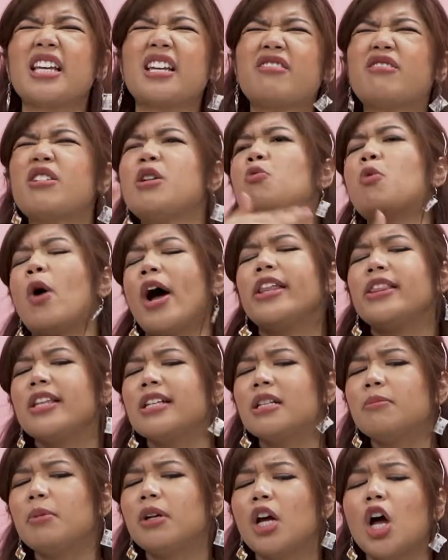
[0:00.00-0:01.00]
rewind this
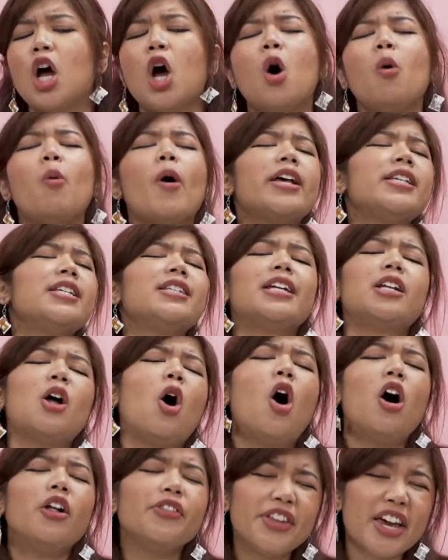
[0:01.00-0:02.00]
a bit. Why is it that
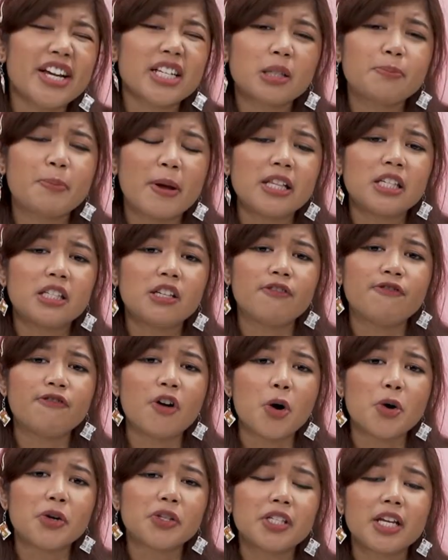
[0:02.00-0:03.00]
all the expensive
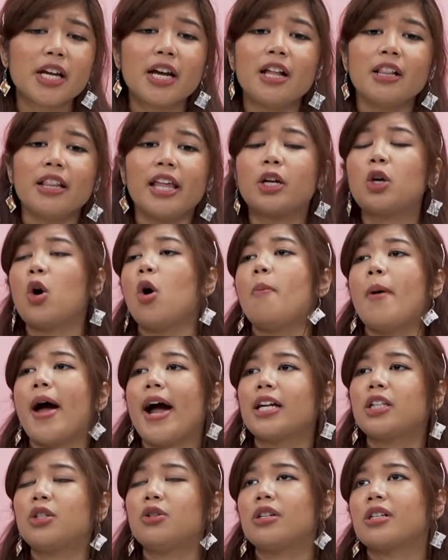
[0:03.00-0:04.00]
phones, go
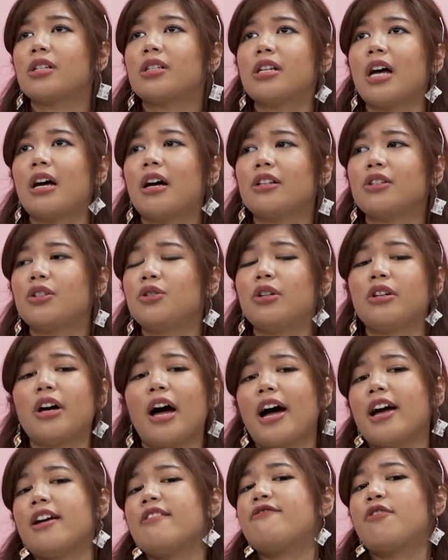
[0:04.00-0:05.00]
back to the
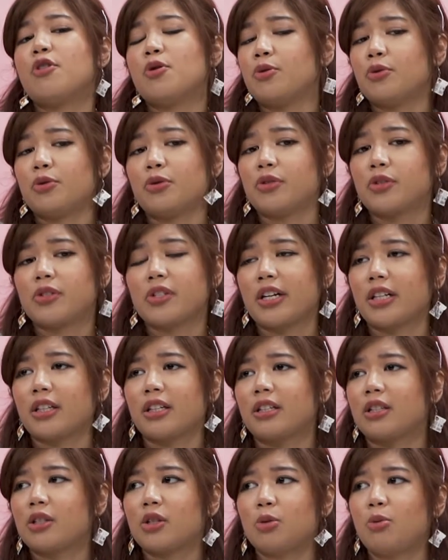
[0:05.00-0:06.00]
iPhones, like
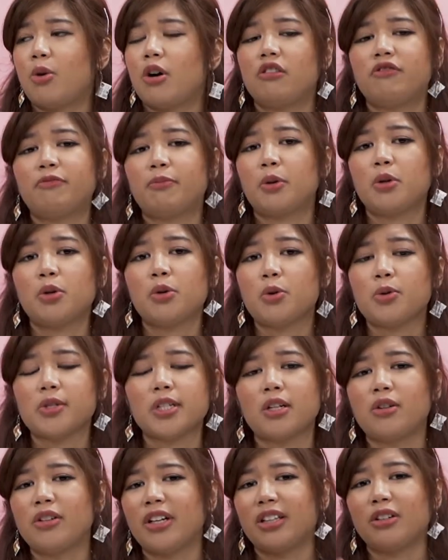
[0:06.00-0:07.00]
the 12 Pros
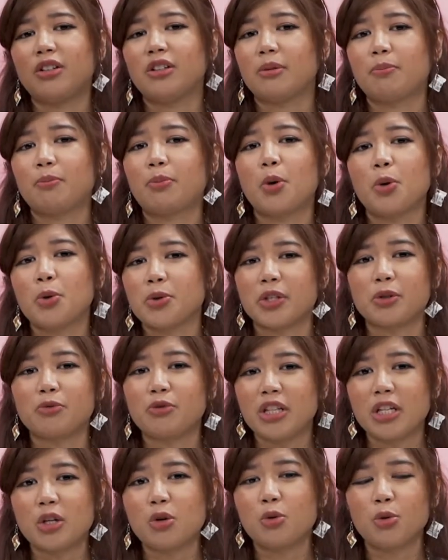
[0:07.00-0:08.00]
and all that, the Pros, the
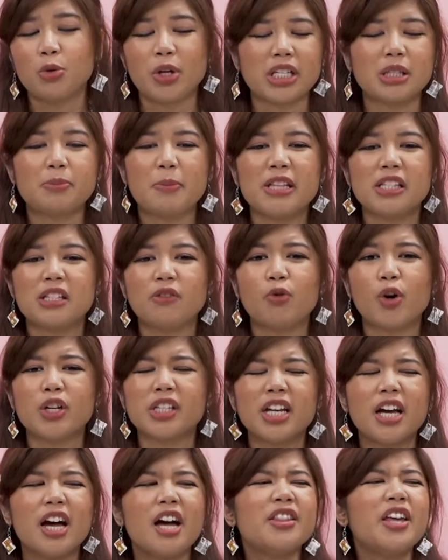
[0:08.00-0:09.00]
really cool expensive ones,
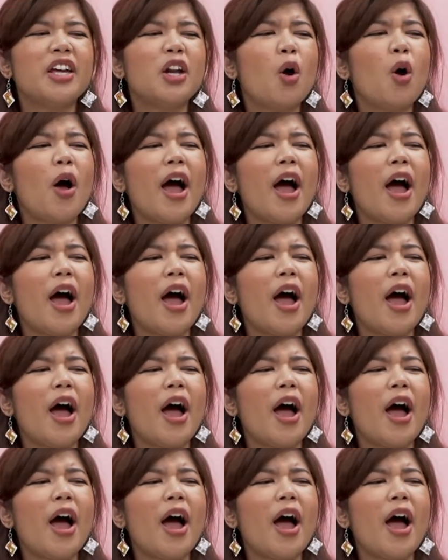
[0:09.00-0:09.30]
they all